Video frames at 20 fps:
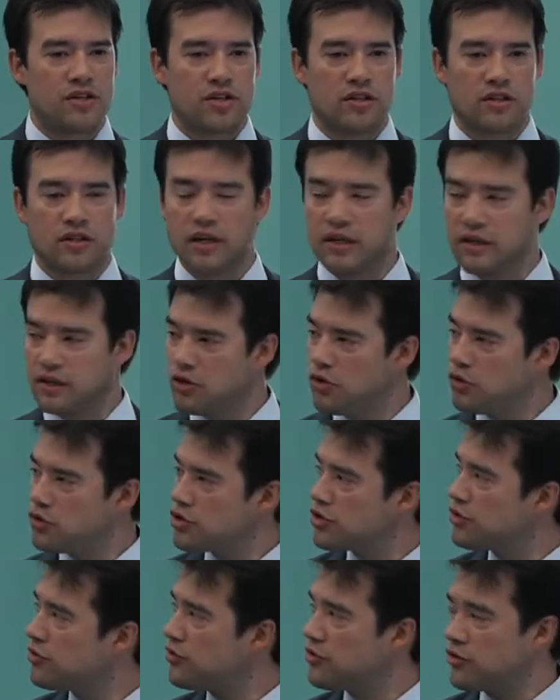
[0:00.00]
and
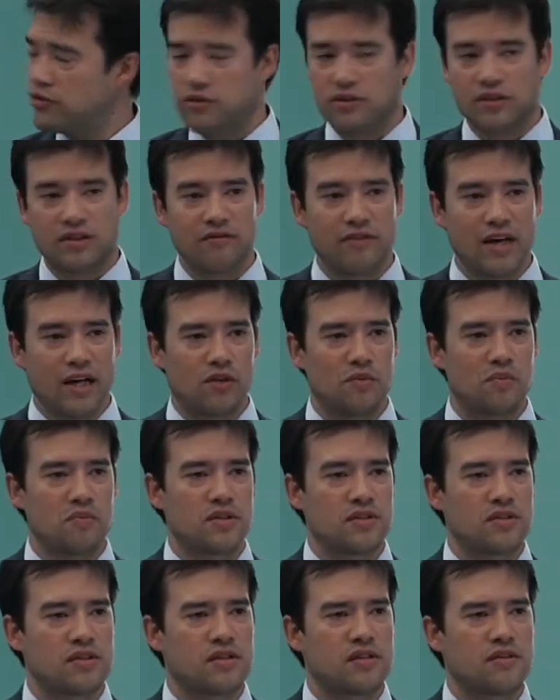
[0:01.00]
cushion certain
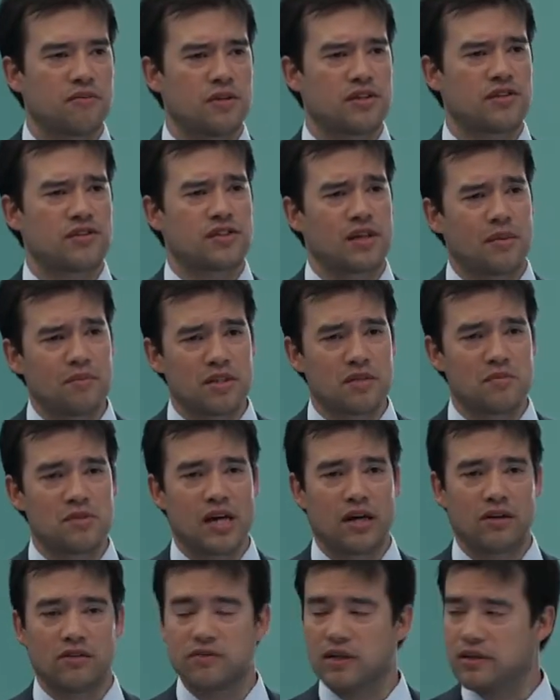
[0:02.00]
developments which are sometimes
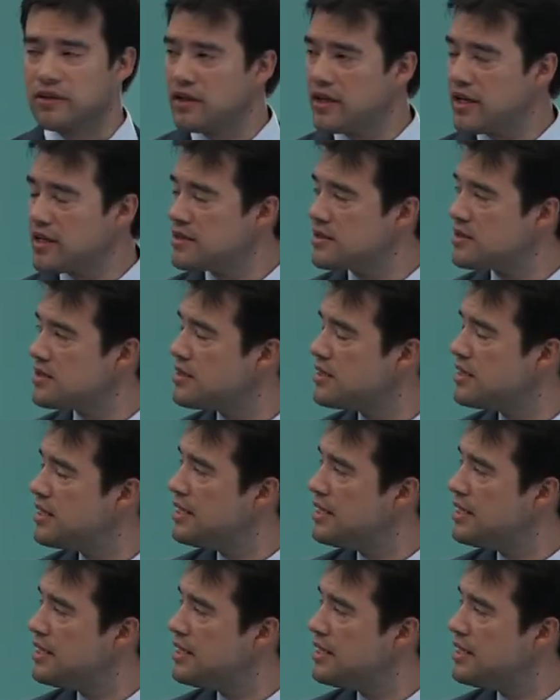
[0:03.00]
out of our hands.